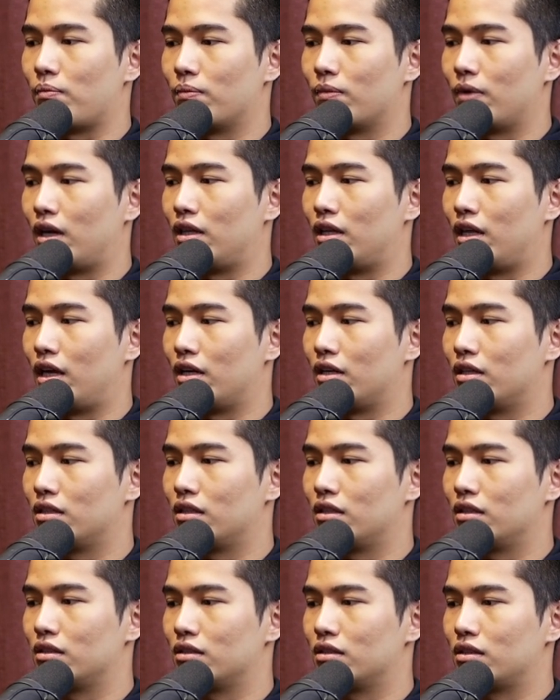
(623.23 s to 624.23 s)
and then
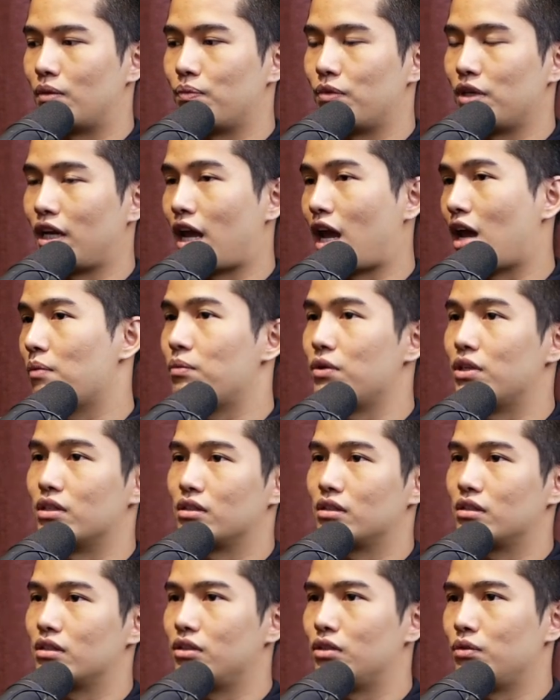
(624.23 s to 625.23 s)
something happens,
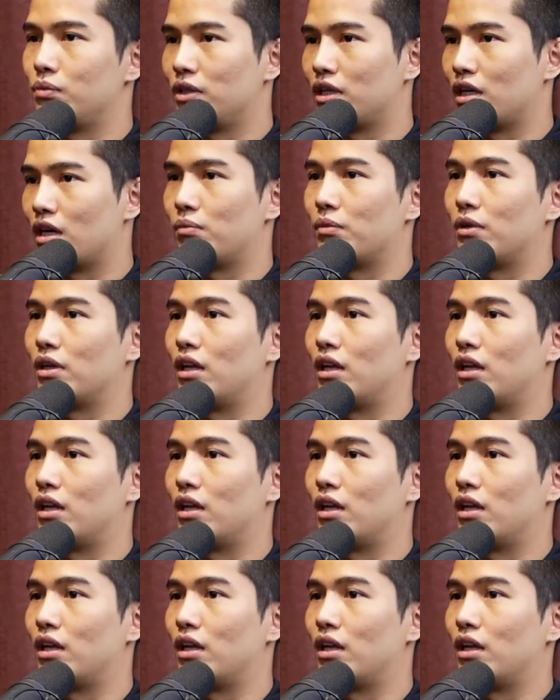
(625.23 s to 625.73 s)
you become enlightened.